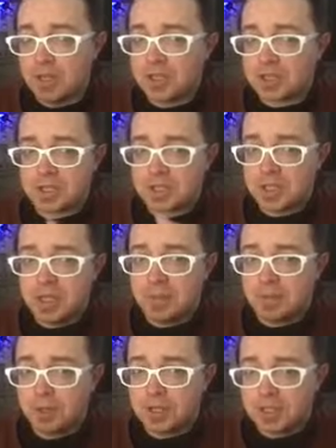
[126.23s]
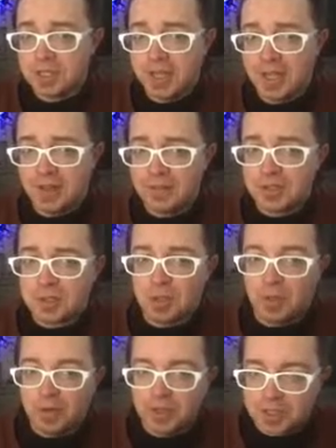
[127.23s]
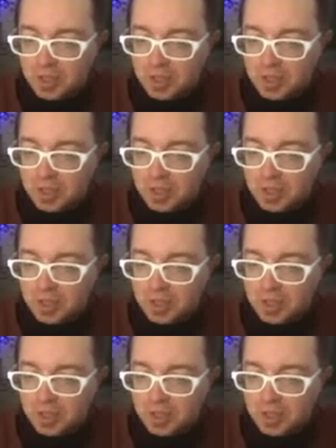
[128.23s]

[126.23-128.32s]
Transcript: just because the in-person, the, uh, the virtual ones